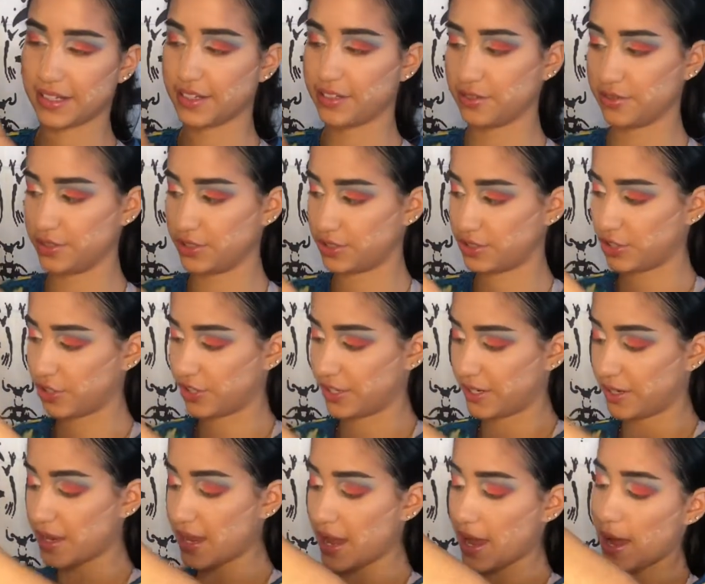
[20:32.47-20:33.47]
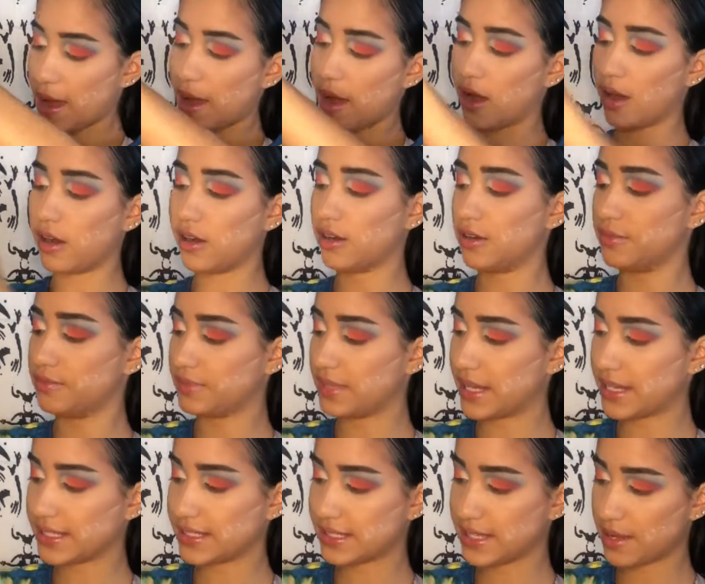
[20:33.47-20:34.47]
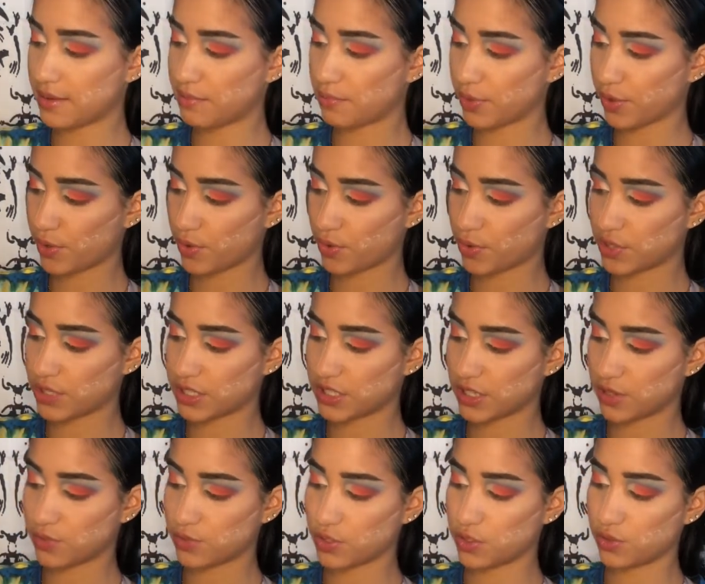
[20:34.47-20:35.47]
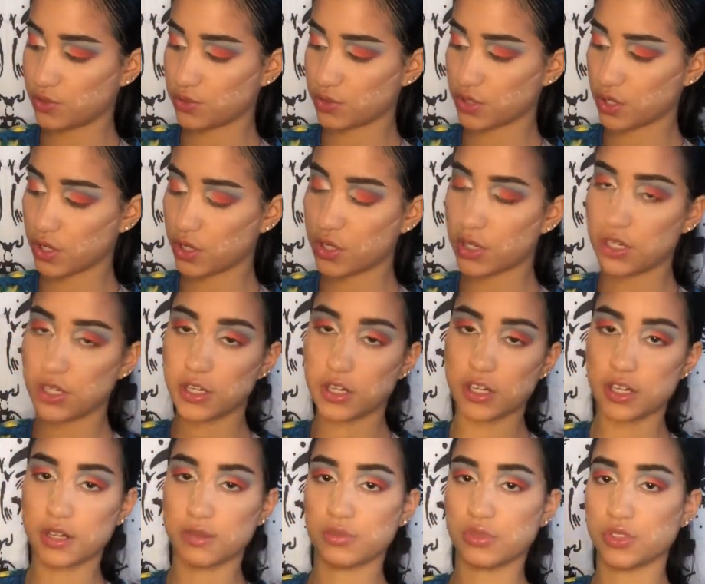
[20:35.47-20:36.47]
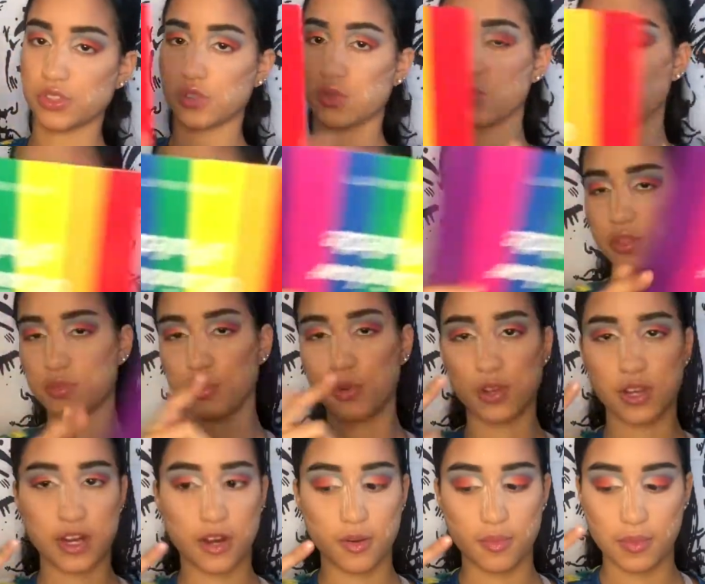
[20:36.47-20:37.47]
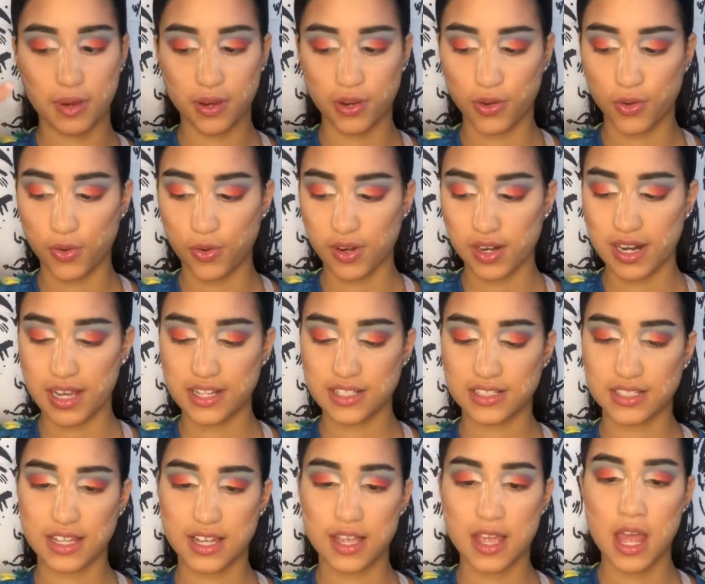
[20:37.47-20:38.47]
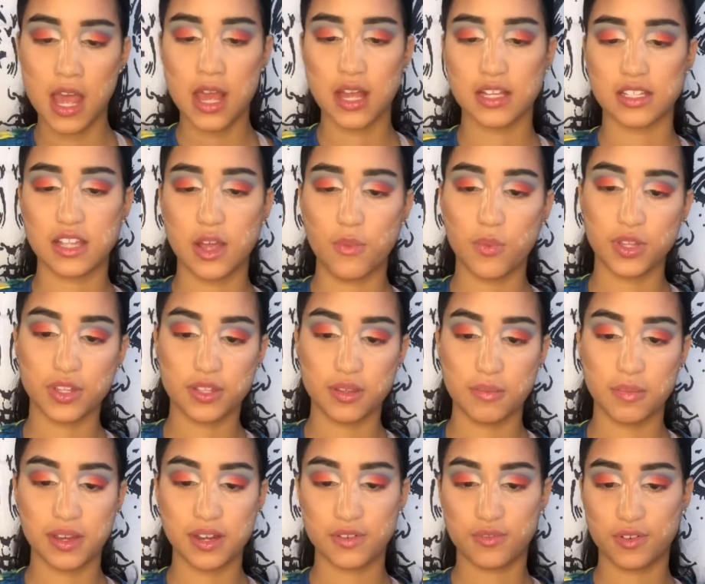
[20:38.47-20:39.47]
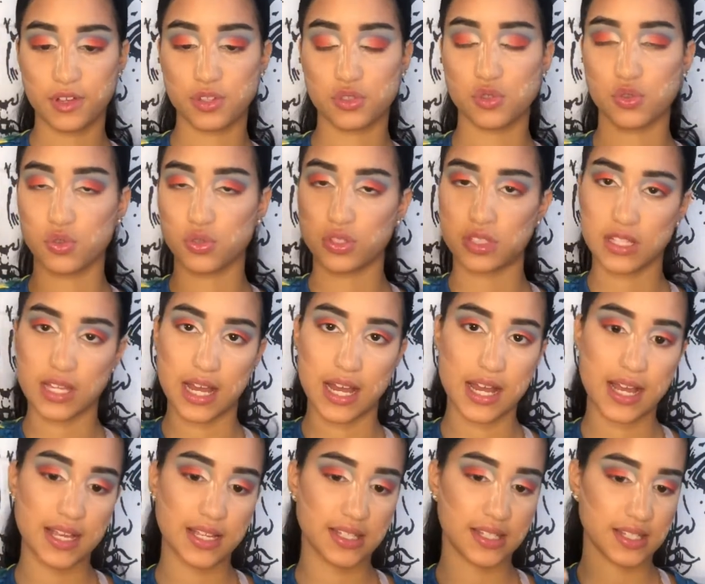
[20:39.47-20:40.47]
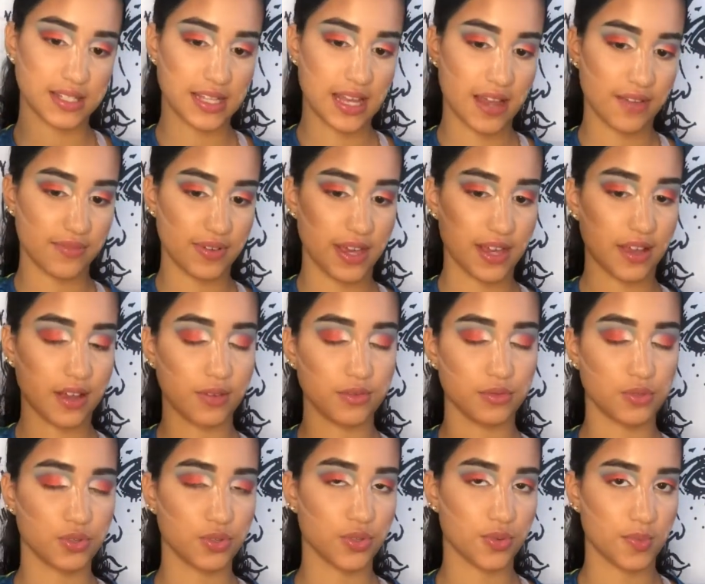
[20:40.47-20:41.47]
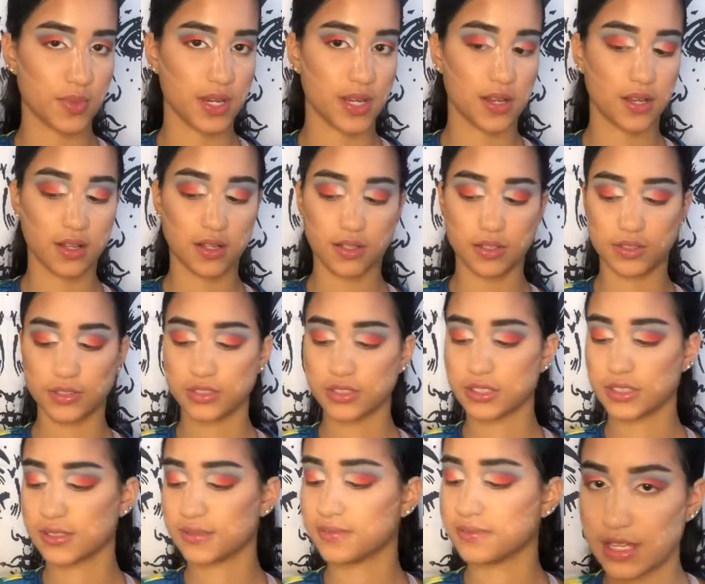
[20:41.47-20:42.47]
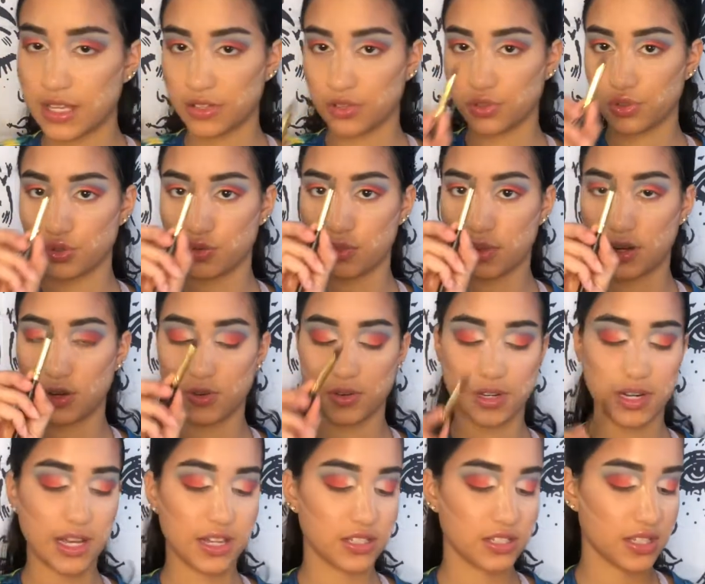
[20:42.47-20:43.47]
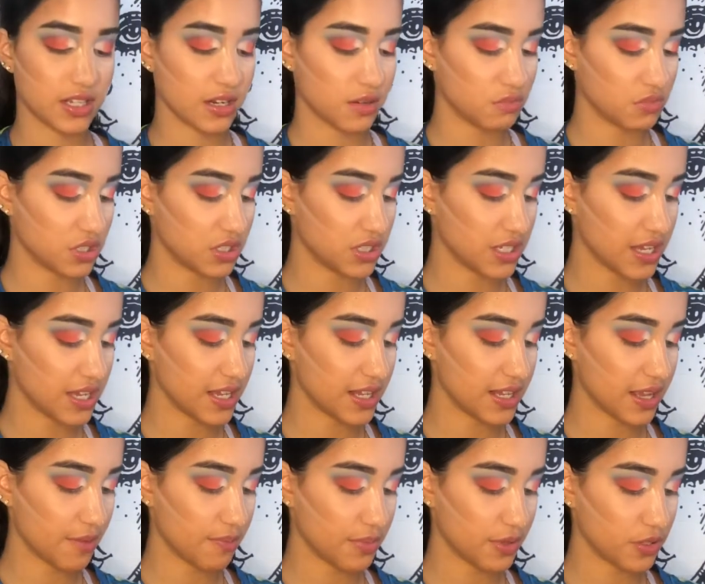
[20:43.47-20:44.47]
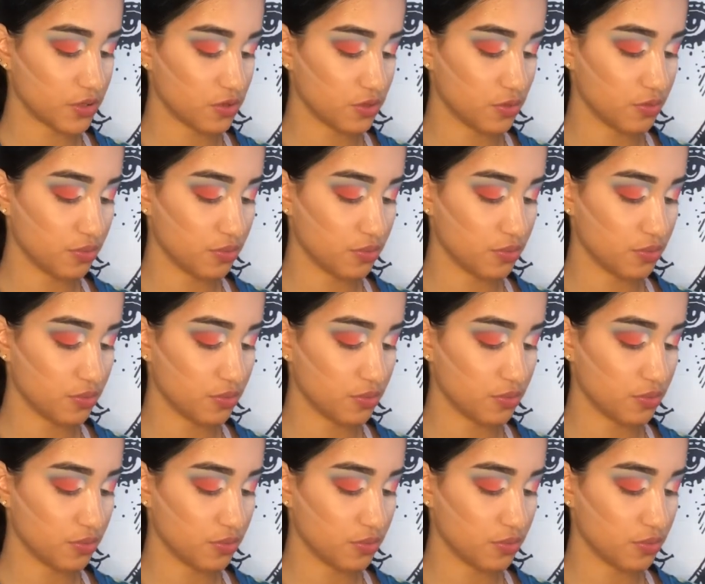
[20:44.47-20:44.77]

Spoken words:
I know it's dirty, that same burnt orange that we used earlier, and I'm just going to smoke it out my lower lash line because I want the main effect to go to the eyes since I have like so many colors. Now to do my lower lash line, I'm just taking that pencil